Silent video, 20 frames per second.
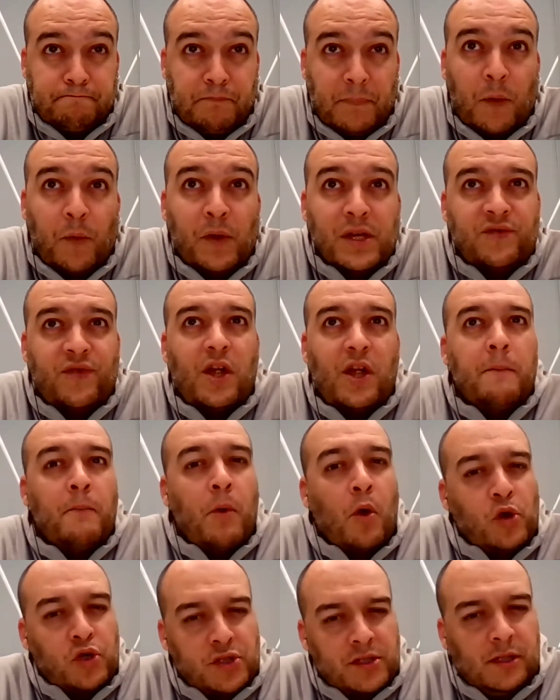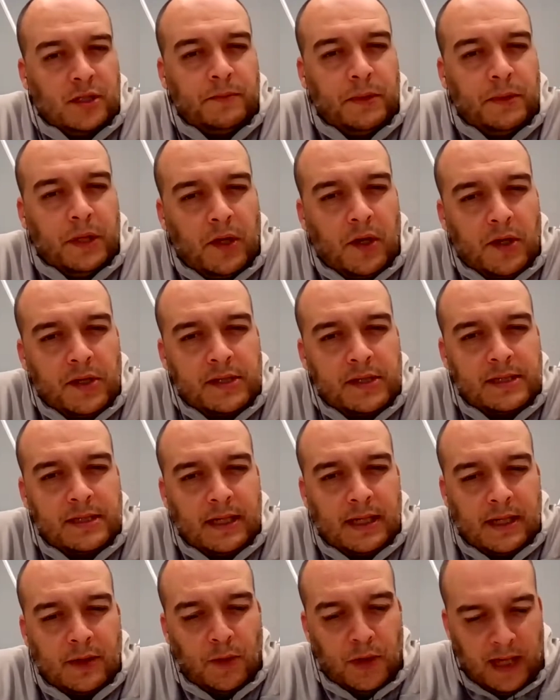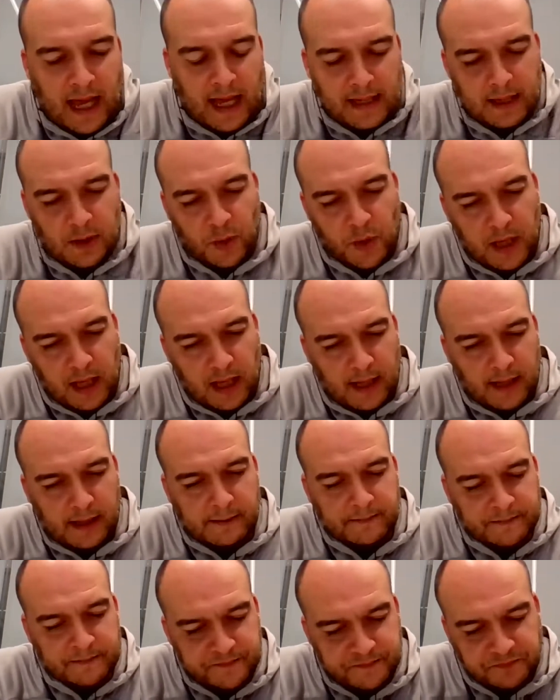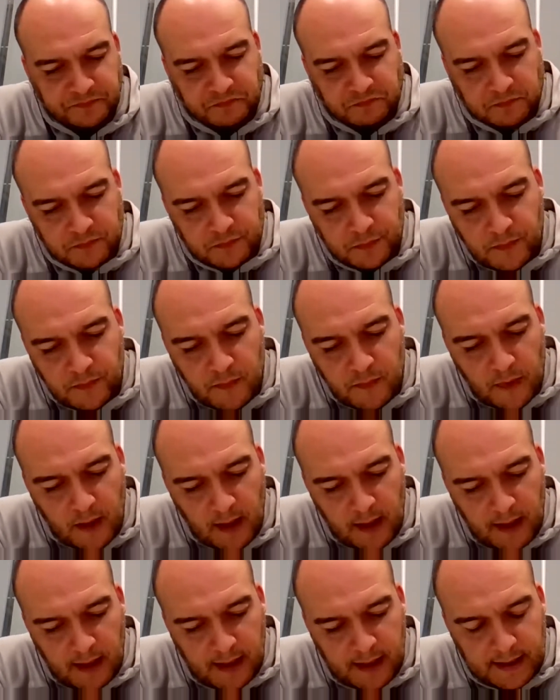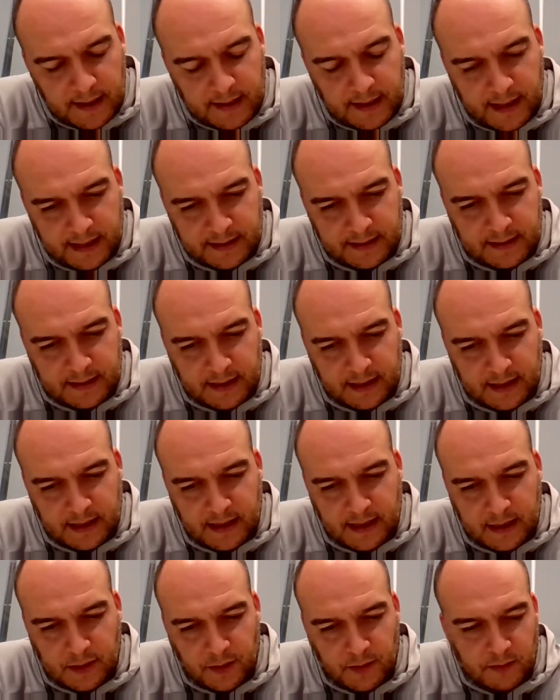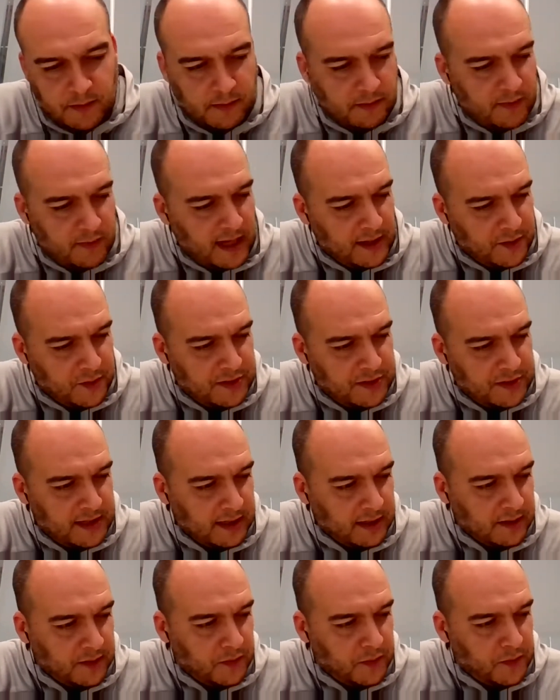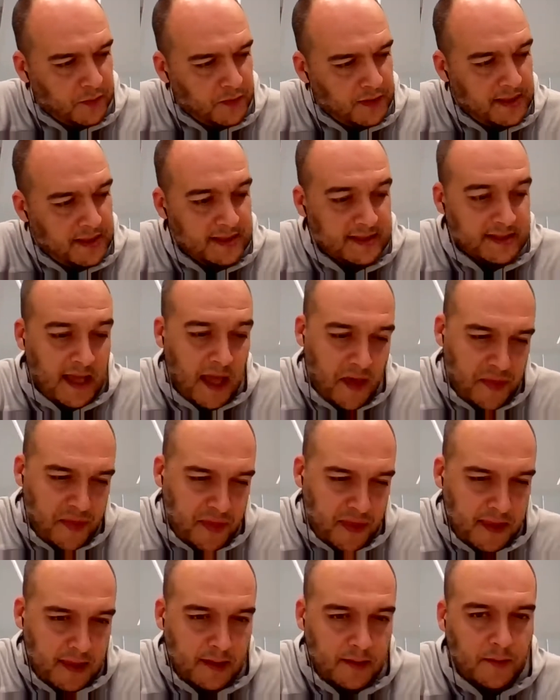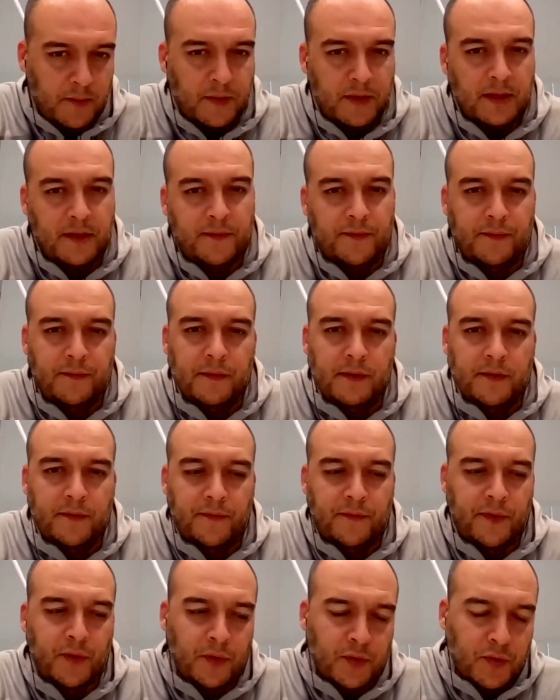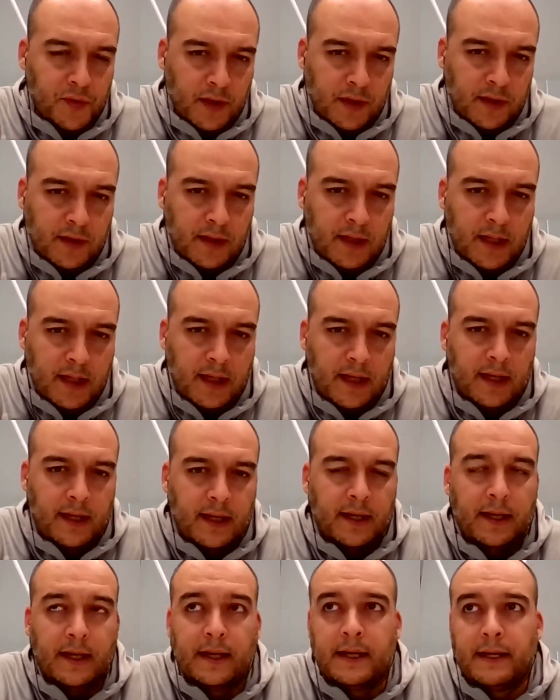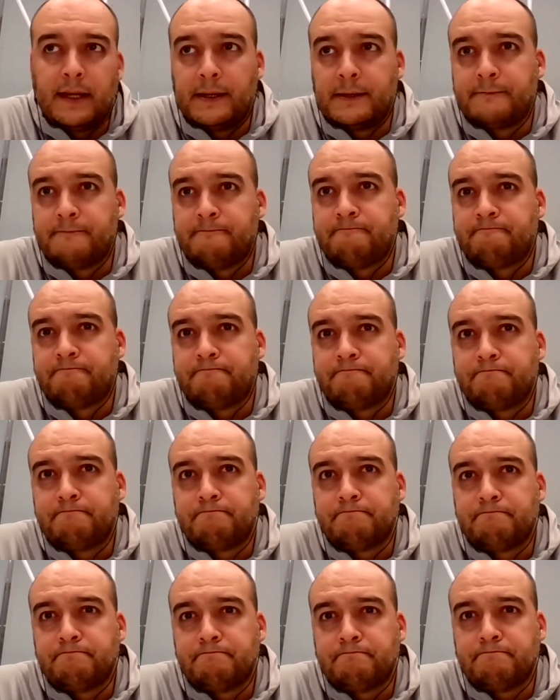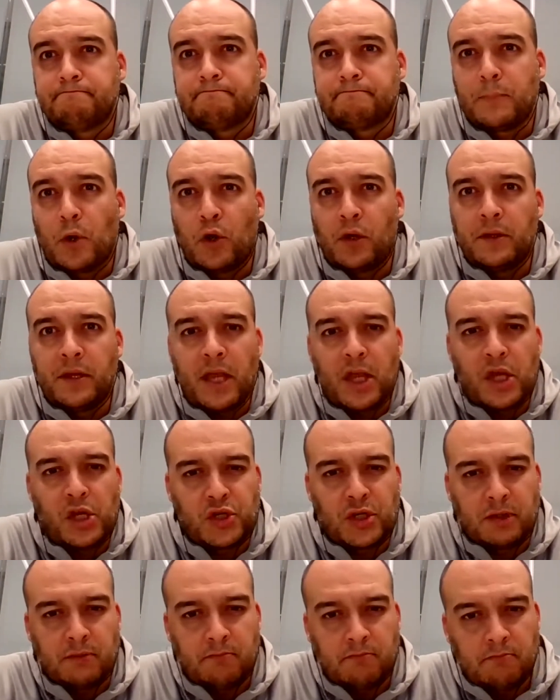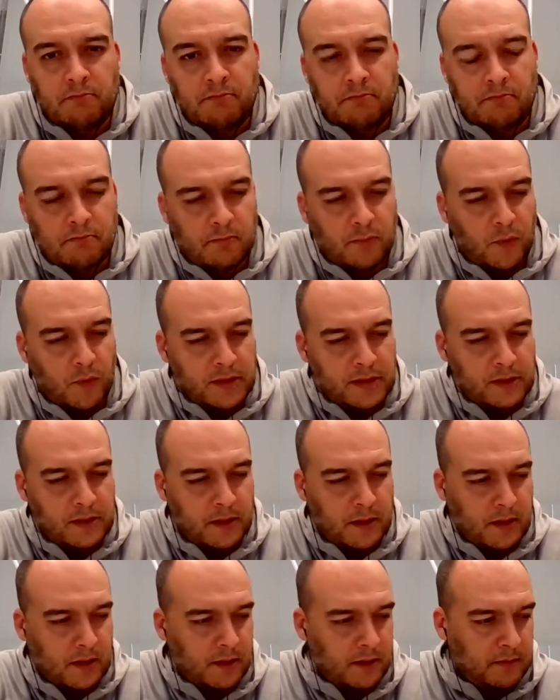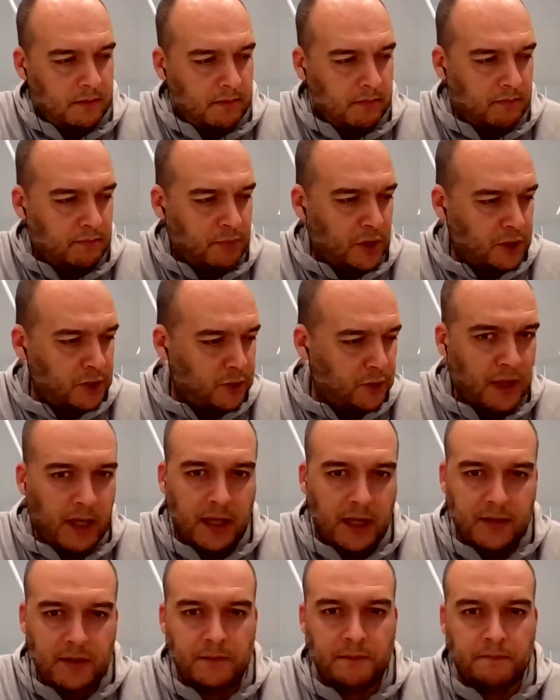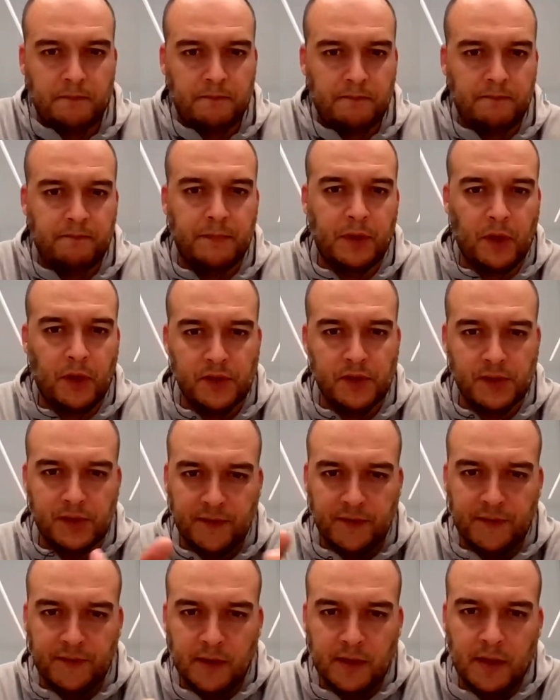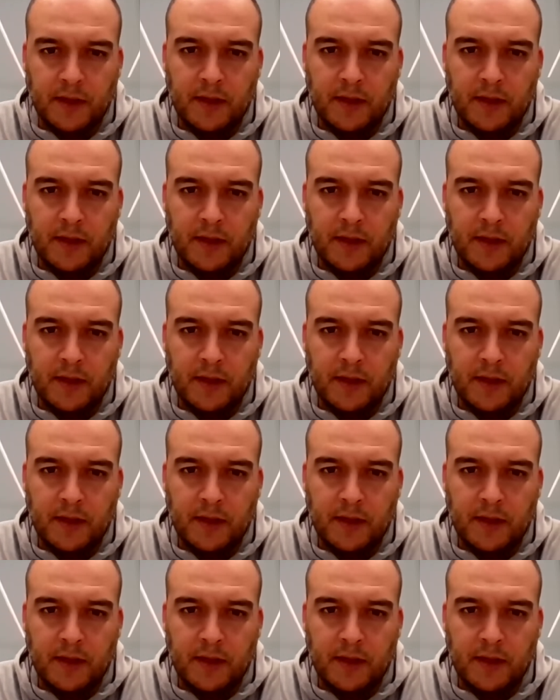It was very emotional because we had a week that we had to deal with his death, with the funeral. All nation was brought together because of